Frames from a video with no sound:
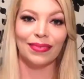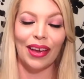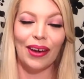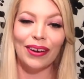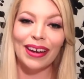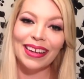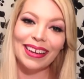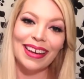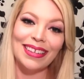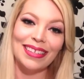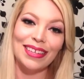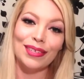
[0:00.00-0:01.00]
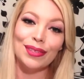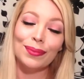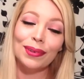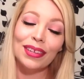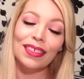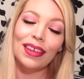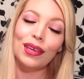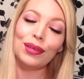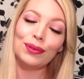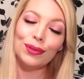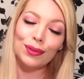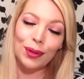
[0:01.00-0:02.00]
Alright guys, I just want to thank
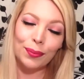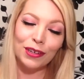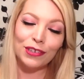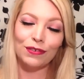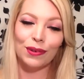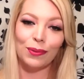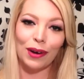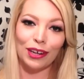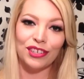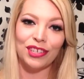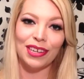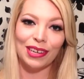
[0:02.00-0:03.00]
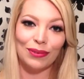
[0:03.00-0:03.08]
you so much for watching.